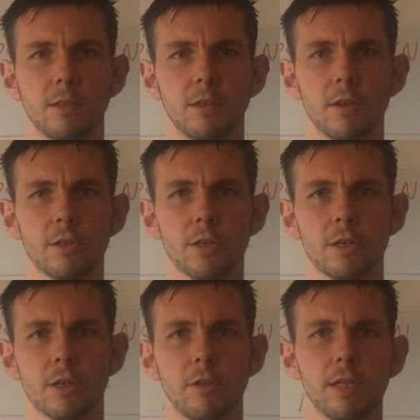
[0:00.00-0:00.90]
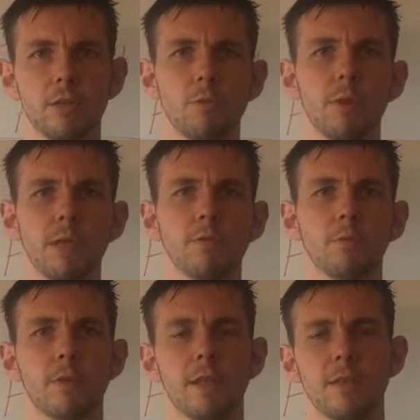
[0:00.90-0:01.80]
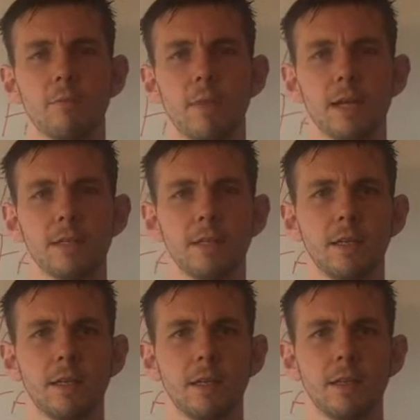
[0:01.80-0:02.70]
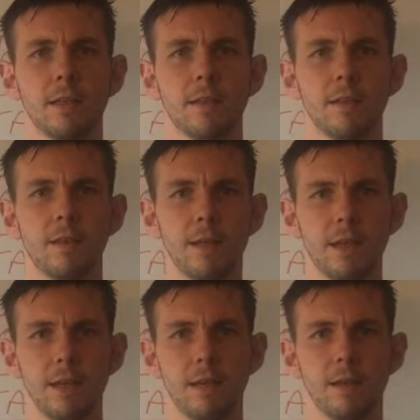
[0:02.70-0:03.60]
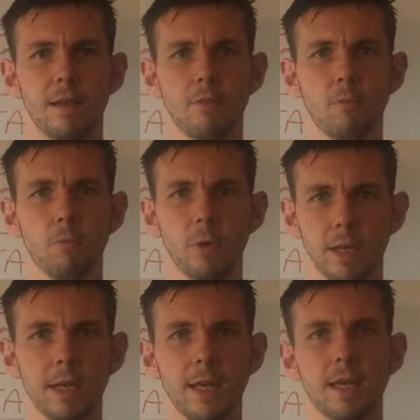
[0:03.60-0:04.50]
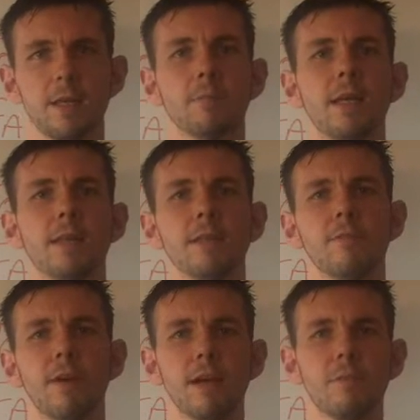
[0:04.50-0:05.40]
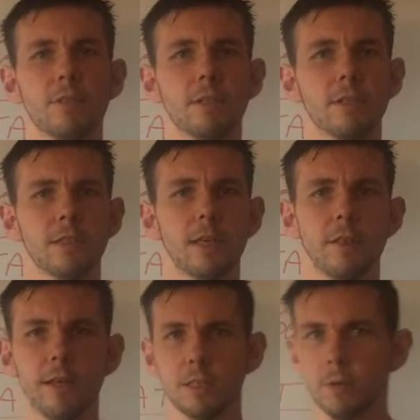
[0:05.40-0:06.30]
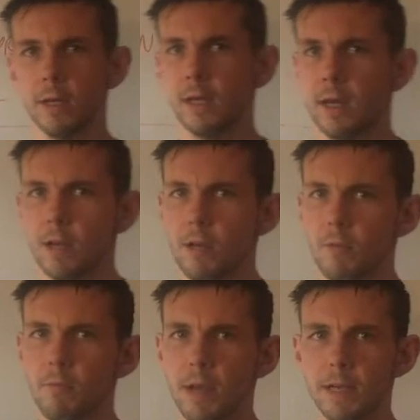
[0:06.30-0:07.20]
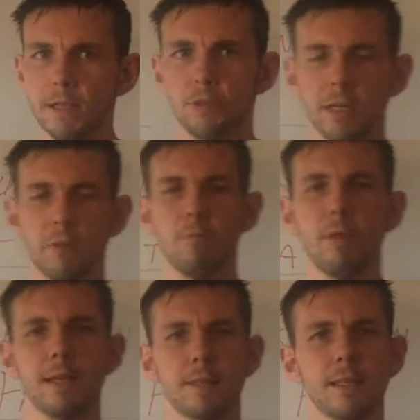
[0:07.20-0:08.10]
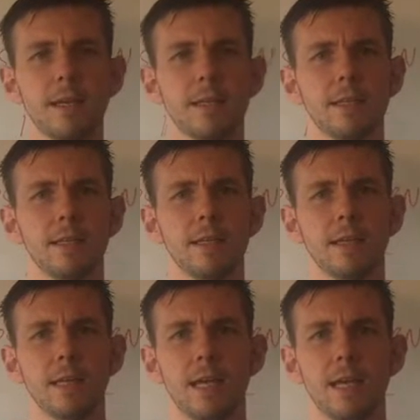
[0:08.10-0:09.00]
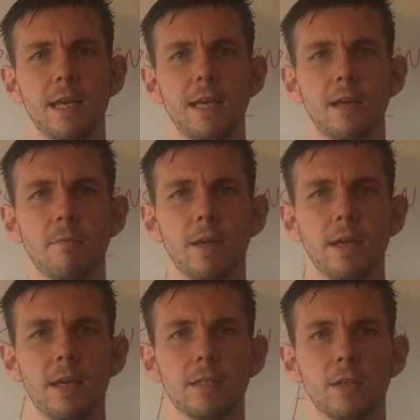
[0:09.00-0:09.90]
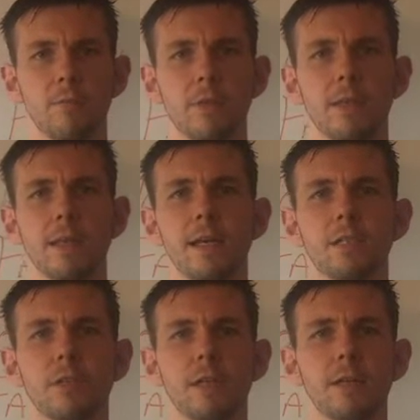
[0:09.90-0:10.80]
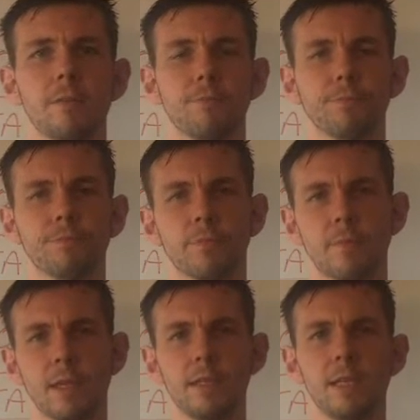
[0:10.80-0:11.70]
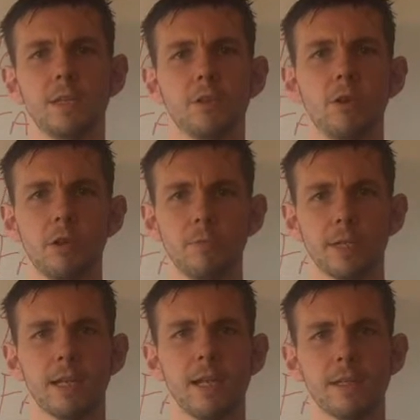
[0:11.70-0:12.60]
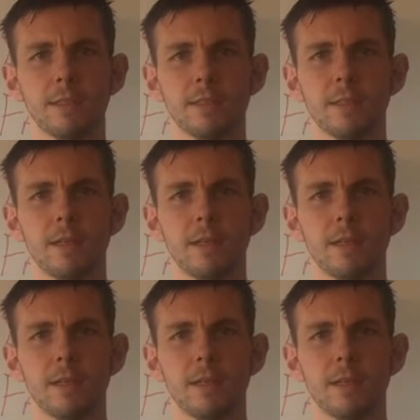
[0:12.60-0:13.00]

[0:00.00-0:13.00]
learns how to create new beliefs within their mind, they will end up getting the final results. And that's why mind training, mindset, it's something that I teach all my clients